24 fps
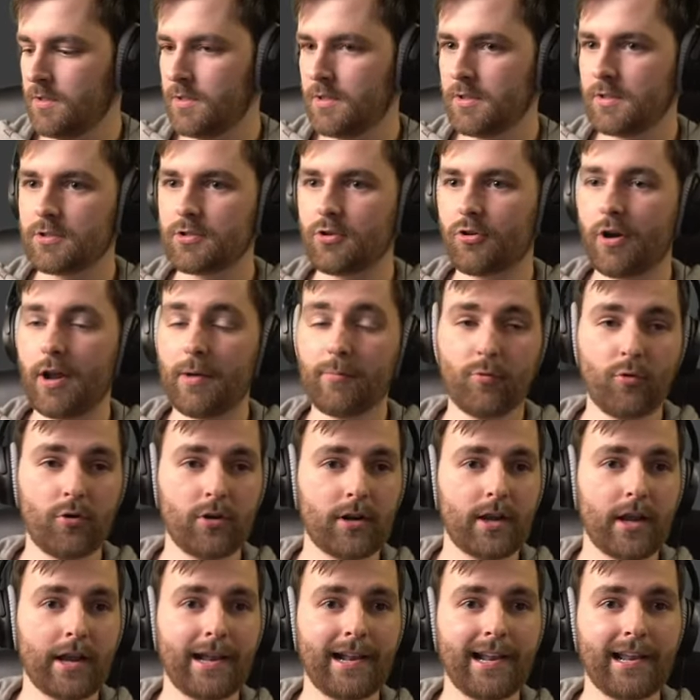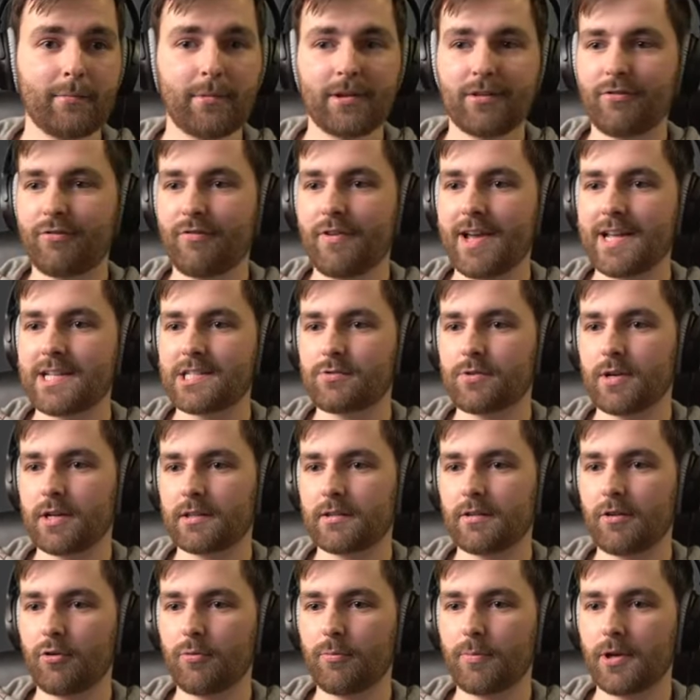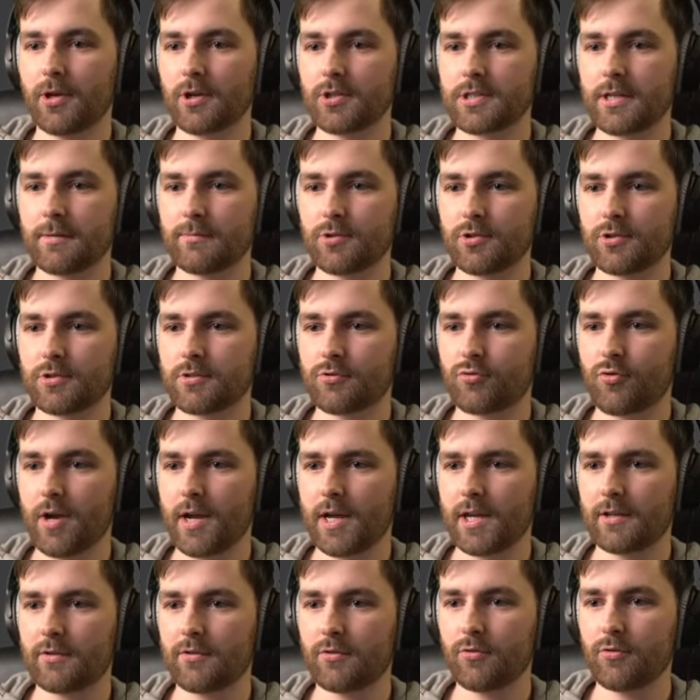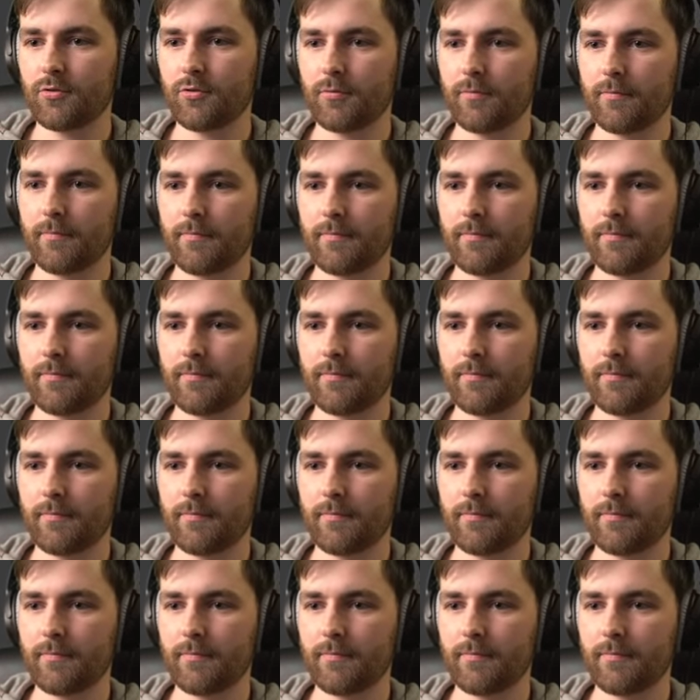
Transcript: Sorry, I'm working a little bit fast right now because I'm just trying to